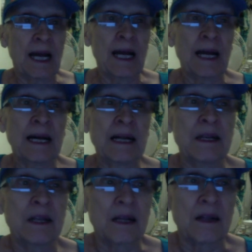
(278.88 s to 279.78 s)

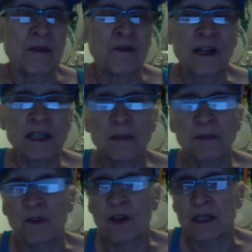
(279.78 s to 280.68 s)
And
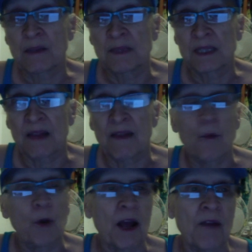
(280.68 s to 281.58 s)
victims, they
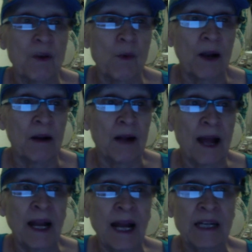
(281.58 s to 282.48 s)
were everywhere.
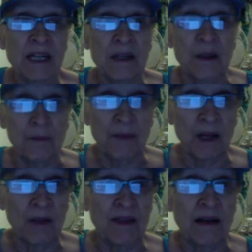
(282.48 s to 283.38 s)
And I did
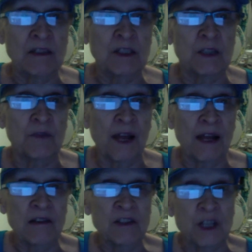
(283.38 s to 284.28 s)
mail thousands of
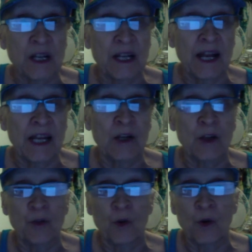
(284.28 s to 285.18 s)
letters to Canadian
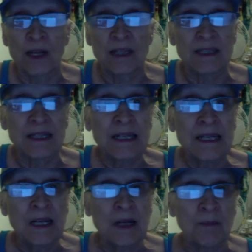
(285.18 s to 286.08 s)
authorities.
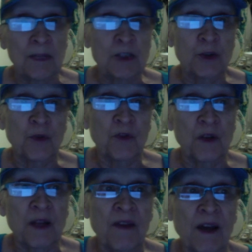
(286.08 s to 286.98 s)
But
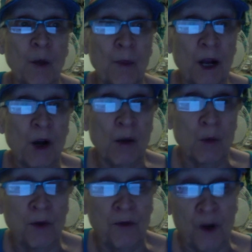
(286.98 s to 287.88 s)
truthfully, the help I got
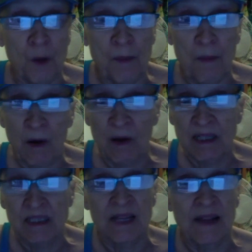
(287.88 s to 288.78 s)
were from
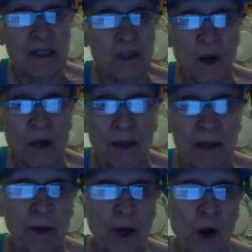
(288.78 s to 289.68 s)
Americans, and that's all in
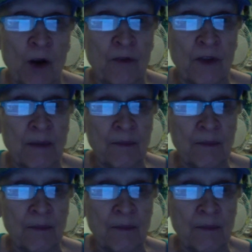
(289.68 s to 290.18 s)
my biography.